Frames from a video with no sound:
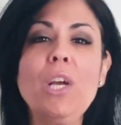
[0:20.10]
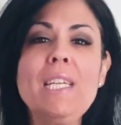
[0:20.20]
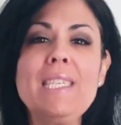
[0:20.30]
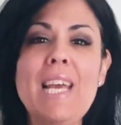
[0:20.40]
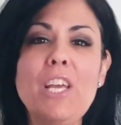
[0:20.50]

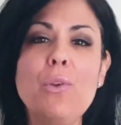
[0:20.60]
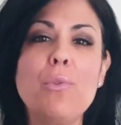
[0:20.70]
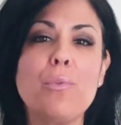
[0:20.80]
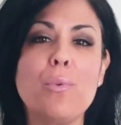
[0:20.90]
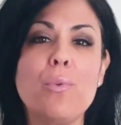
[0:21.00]
We're going to
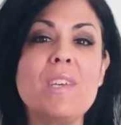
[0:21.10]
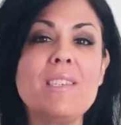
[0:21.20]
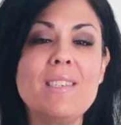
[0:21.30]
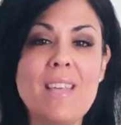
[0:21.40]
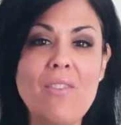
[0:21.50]
take you through
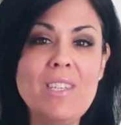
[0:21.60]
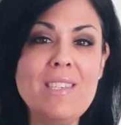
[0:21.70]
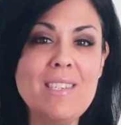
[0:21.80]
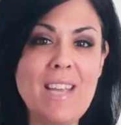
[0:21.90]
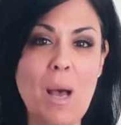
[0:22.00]
the
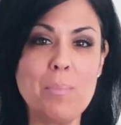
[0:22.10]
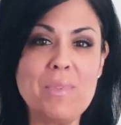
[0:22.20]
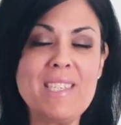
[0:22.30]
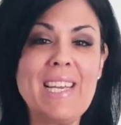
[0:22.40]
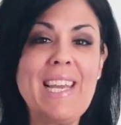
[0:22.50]
7
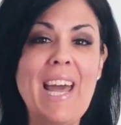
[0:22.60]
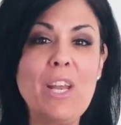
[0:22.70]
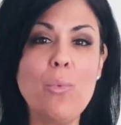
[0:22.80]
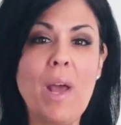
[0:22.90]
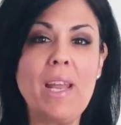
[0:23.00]
steps to
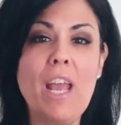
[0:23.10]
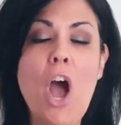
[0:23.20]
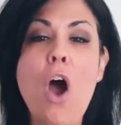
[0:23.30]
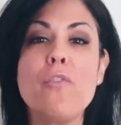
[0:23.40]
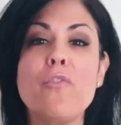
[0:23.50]
getting
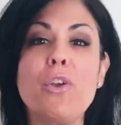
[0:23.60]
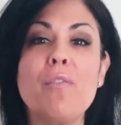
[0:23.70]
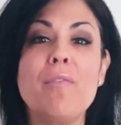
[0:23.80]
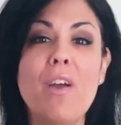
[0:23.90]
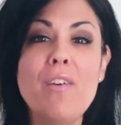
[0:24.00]
ready for
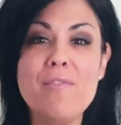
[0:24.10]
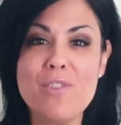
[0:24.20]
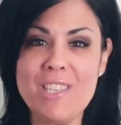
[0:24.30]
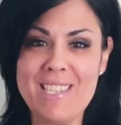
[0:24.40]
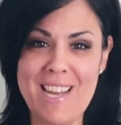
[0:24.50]
your very
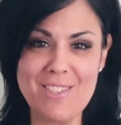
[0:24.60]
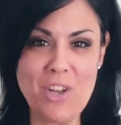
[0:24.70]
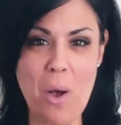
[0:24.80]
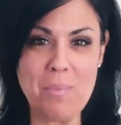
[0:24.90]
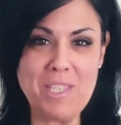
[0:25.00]
first
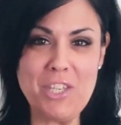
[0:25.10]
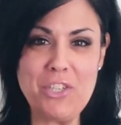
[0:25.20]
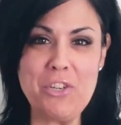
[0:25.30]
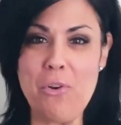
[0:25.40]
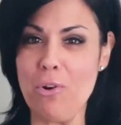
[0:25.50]
dance
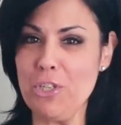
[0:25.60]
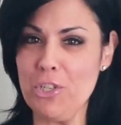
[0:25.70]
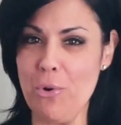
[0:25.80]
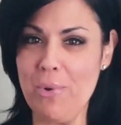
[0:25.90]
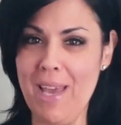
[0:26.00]
competition or
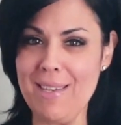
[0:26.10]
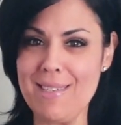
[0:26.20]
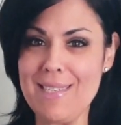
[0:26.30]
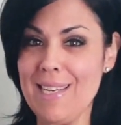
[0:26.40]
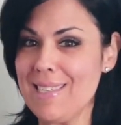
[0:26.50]

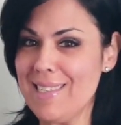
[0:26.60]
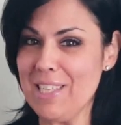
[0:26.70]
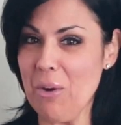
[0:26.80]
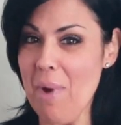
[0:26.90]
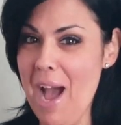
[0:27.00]
showcase.
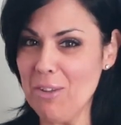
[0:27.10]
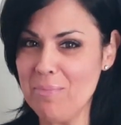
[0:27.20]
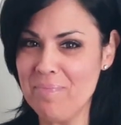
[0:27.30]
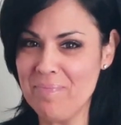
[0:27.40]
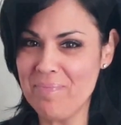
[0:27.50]
Stick
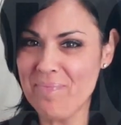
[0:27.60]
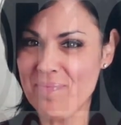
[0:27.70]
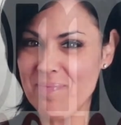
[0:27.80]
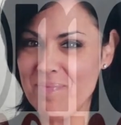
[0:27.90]
around.